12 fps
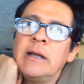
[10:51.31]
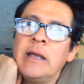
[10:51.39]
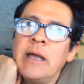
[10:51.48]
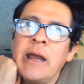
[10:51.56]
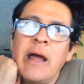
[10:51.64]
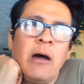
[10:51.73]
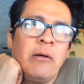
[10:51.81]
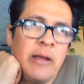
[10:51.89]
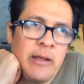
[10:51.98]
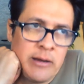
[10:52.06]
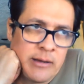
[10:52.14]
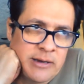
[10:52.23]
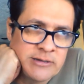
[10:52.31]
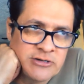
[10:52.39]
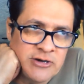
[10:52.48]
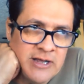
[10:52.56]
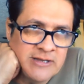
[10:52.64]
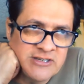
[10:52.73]
Get out and get
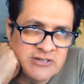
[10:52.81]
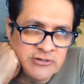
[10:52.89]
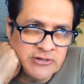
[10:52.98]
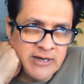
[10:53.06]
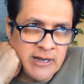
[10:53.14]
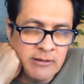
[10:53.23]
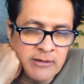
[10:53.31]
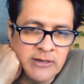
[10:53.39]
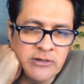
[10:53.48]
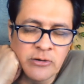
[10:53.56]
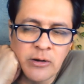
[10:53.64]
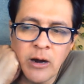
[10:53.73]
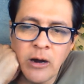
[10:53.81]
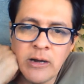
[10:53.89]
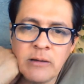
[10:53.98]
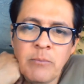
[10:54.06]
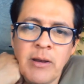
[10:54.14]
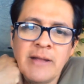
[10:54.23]
your hands dirty out in your
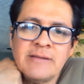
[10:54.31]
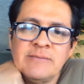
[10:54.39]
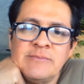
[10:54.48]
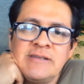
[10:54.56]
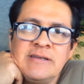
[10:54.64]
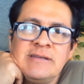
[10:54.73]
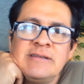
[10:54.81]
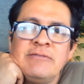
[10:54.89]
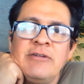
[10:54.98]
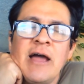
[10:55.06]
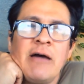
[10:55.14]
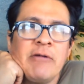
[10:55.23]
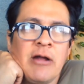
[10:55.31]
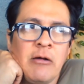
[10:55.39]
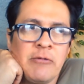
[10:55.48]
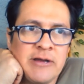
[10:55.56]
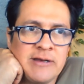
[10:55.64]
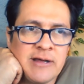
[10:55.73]
garden. Plant some seeds if you haven't
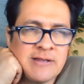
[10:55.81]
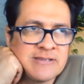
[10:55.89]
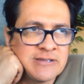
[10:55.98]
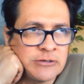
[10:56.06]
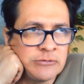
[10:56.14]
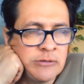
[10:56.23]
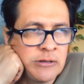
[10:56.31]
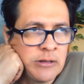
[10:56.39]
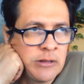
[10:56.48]
already done so.